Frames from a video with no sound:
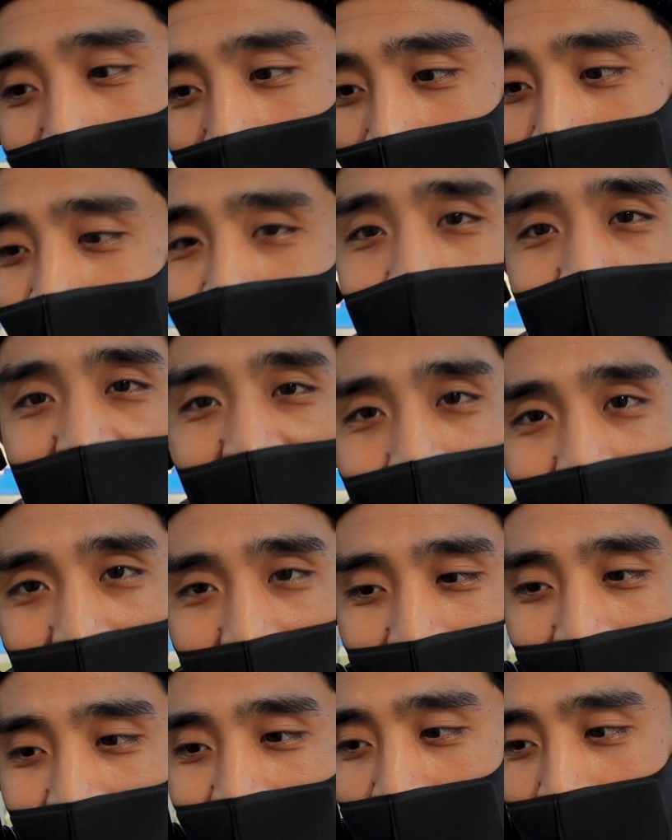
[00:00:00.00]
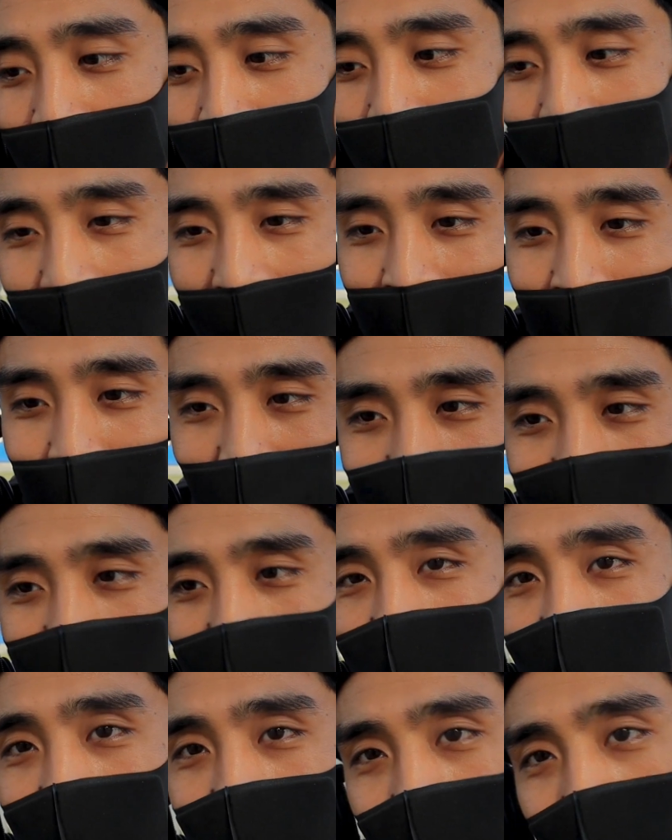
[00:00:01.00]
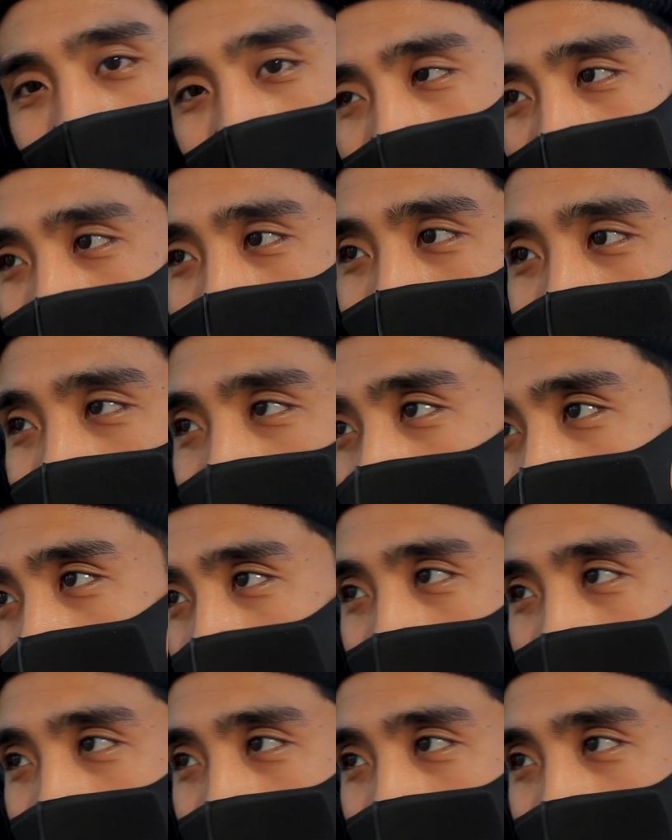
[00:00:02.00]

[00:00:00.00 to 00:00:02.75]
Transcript: every time I cannot buy myself a water,